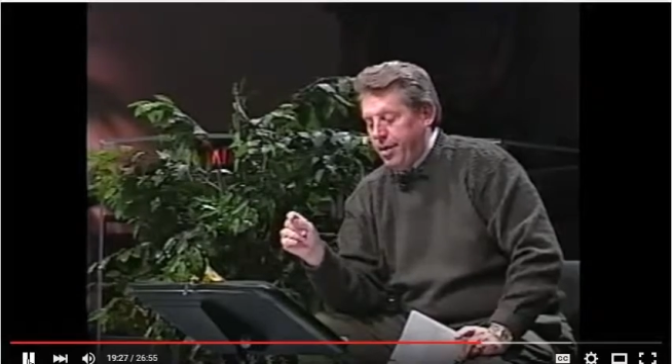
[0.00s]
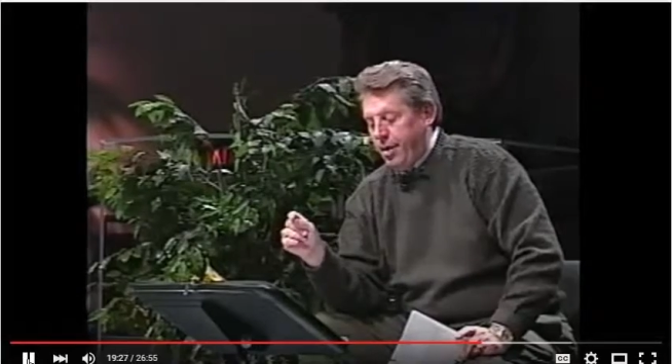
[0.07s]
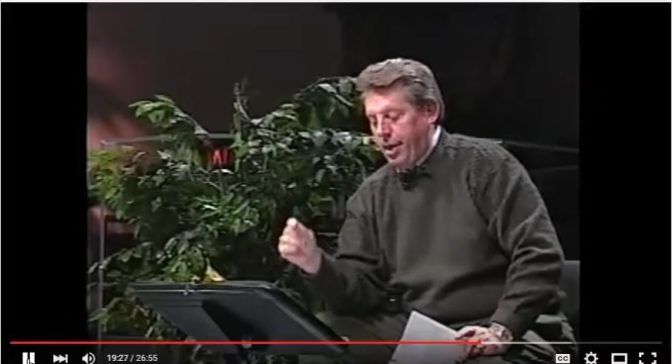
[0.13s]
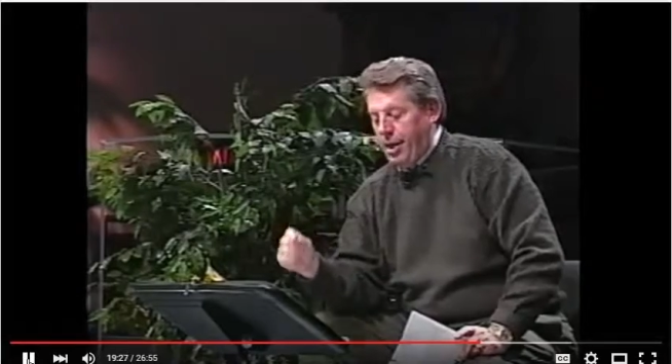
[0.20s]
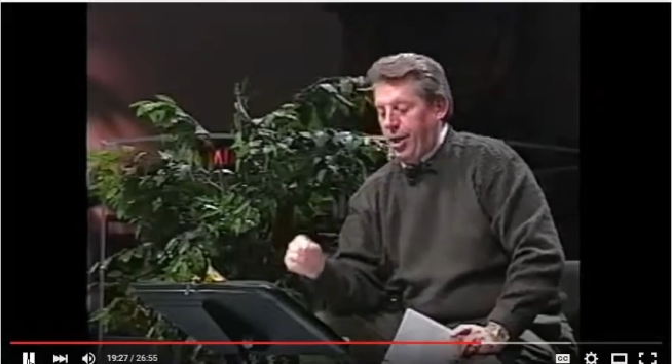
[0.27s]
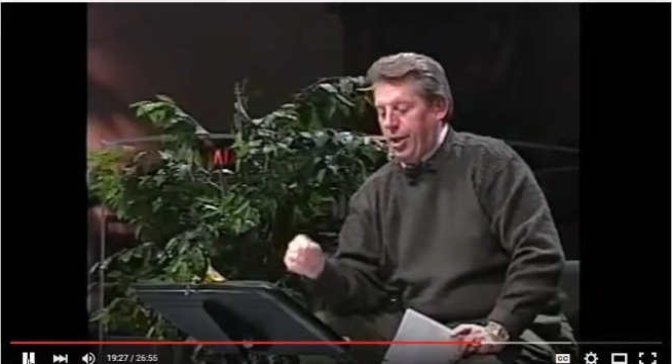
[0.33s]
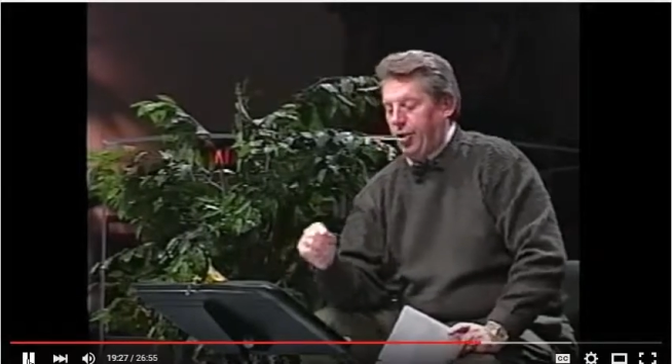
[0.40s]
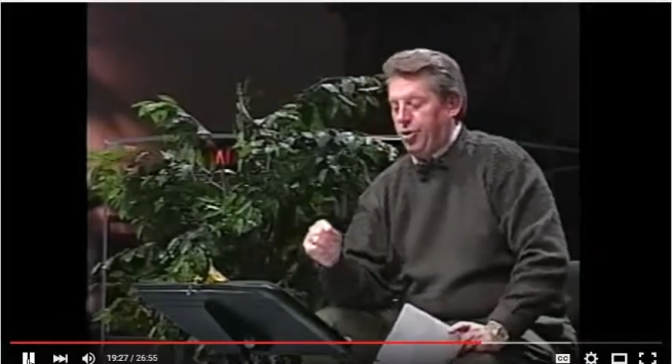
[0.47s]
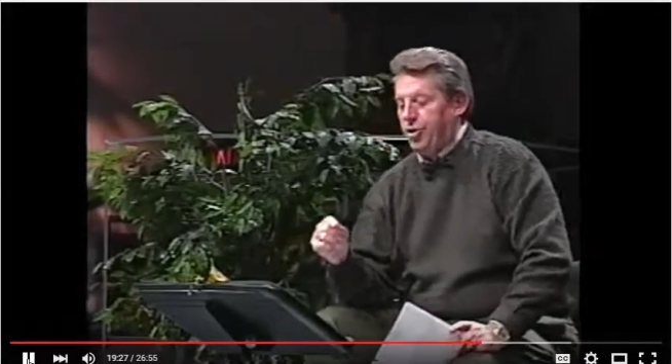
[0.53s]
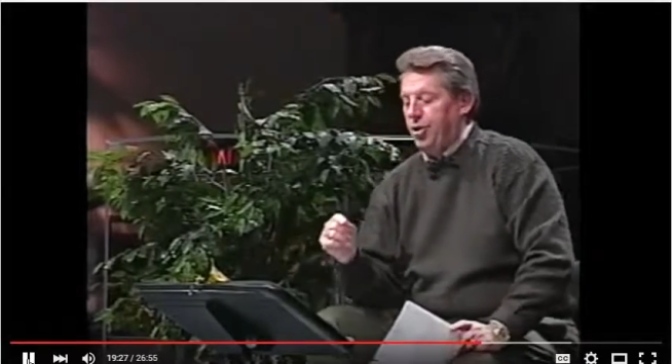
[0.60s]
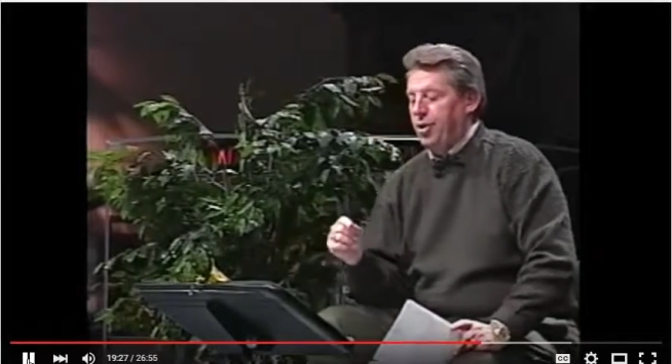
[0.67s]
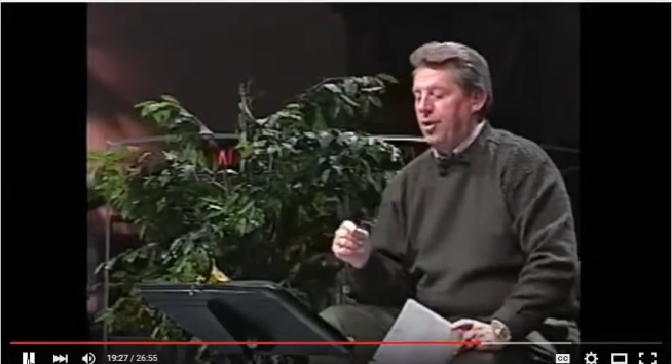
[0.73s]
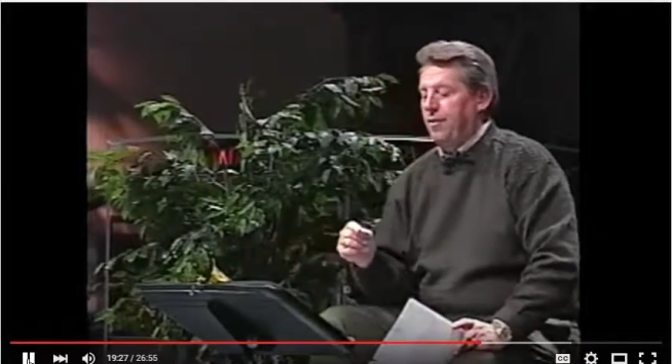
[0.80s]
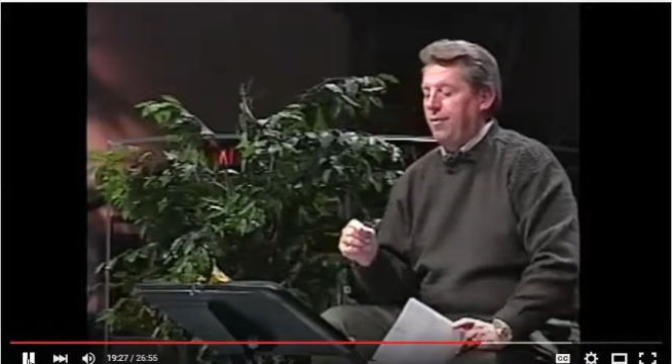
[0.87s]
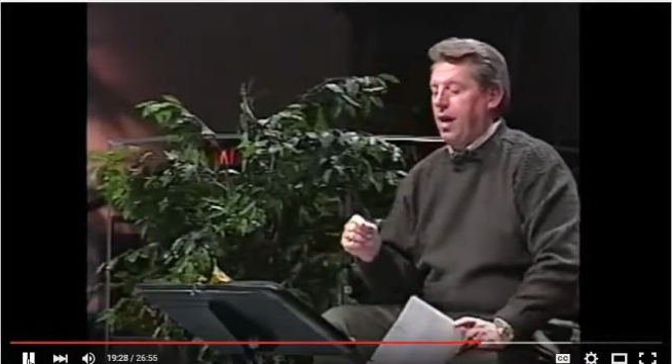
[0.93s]
Leaders
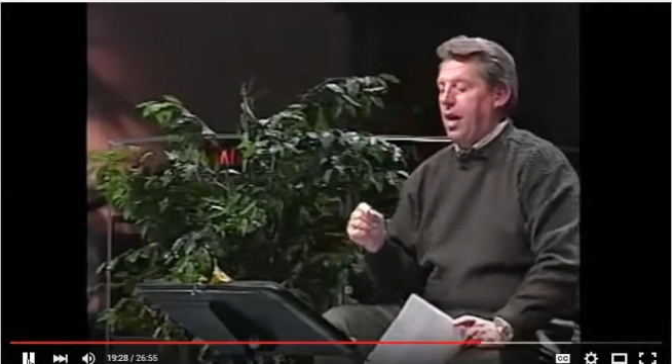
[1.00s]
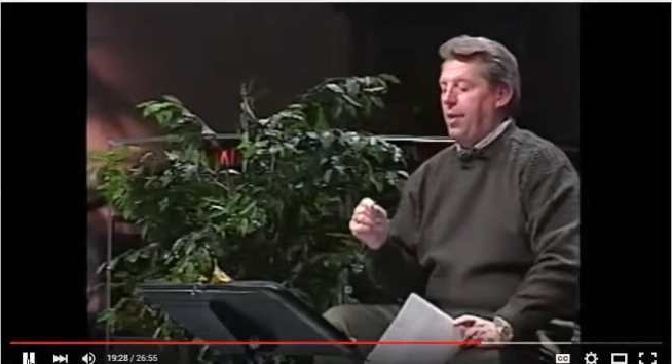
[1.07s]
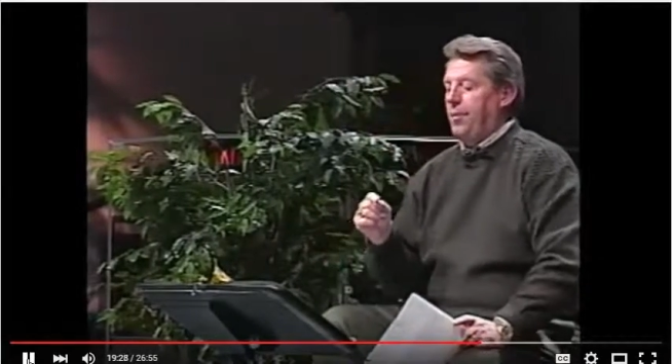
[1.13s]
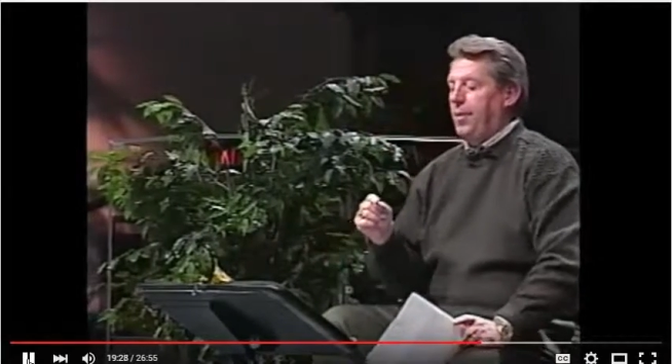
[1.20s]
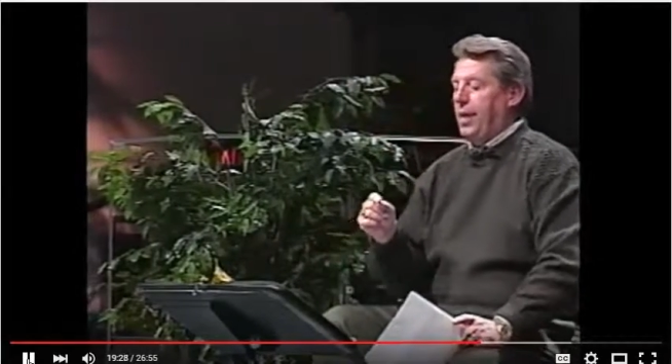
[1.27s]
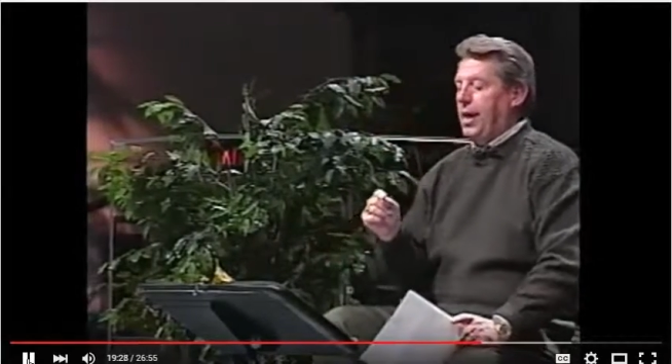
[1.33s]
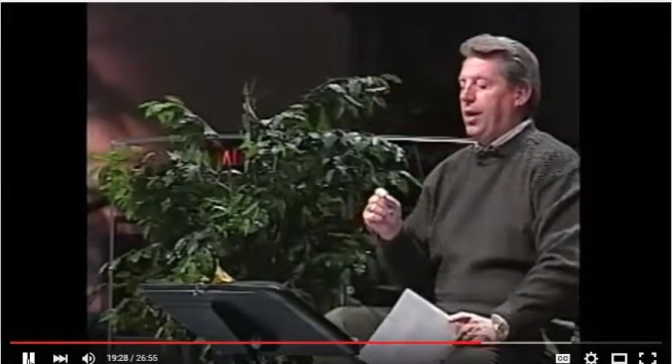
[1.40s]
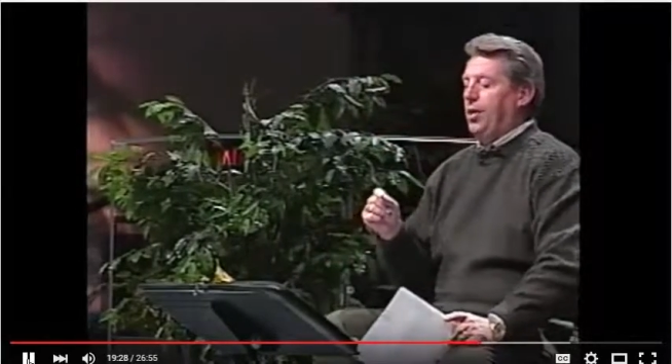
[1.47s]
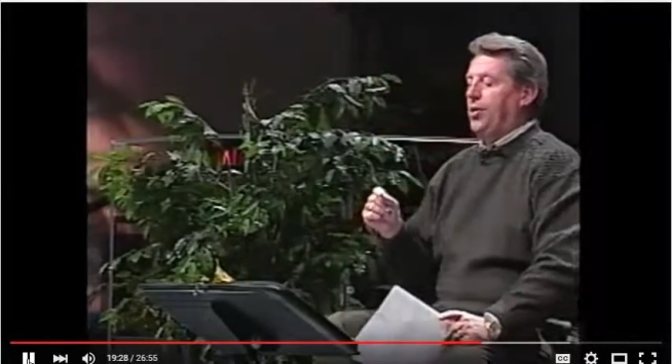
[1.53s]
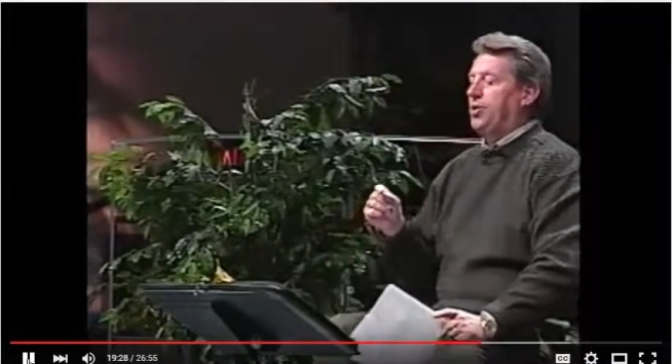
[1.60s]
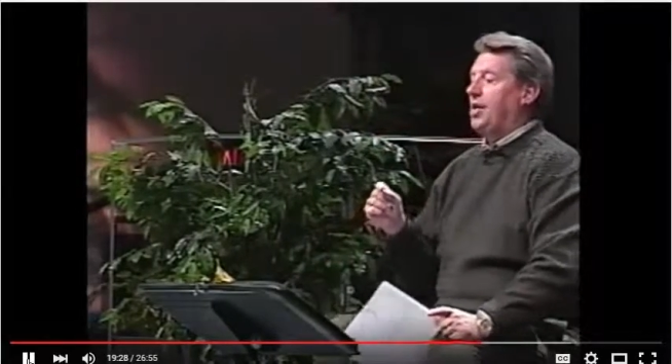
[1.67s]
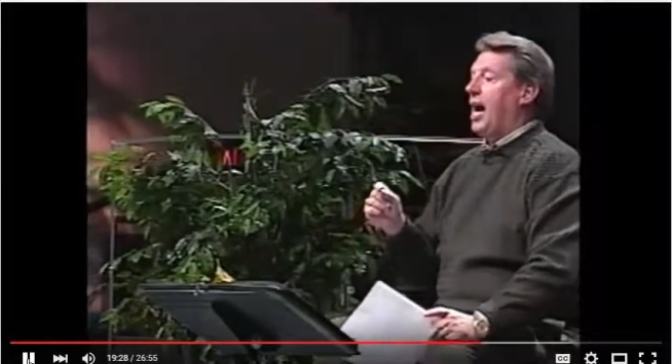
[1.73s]
who develop leaders